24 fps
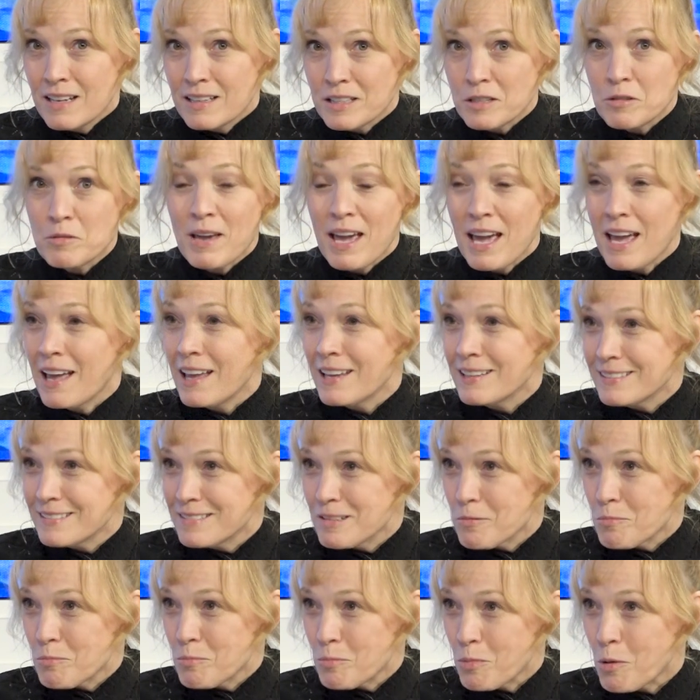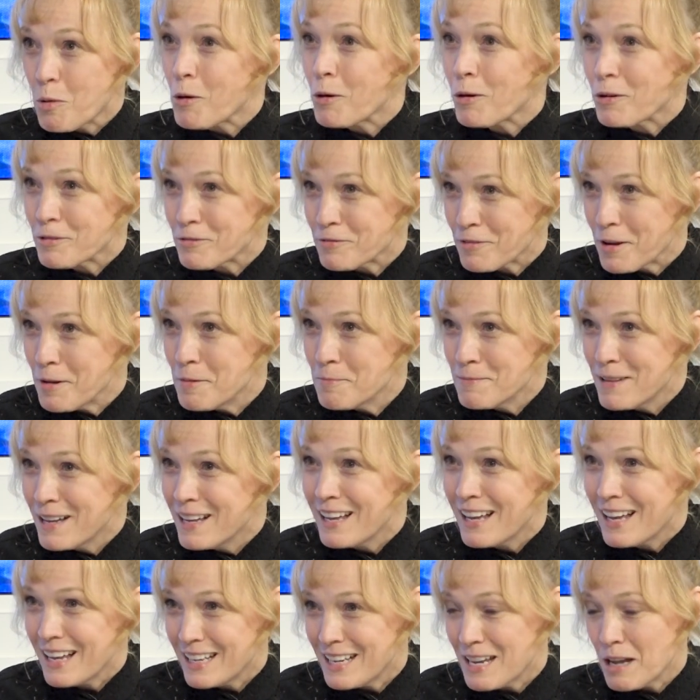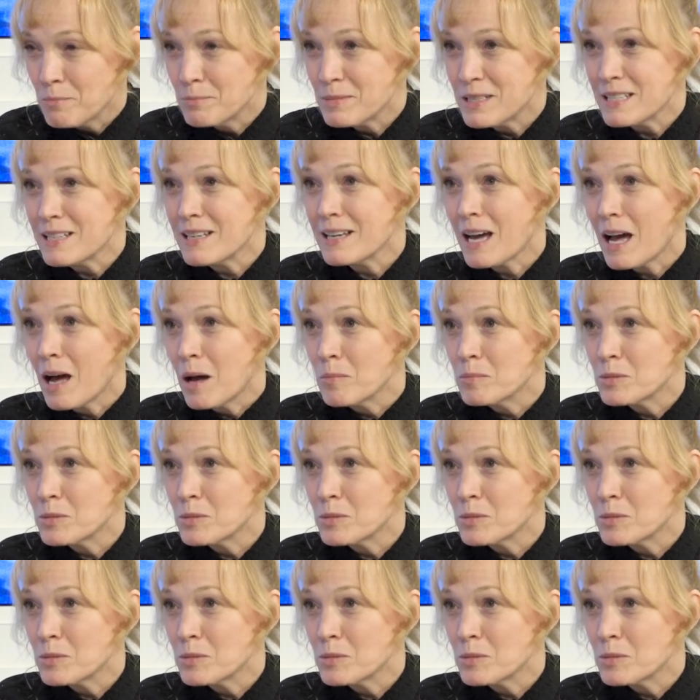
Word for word: you can't pour from an empty cup.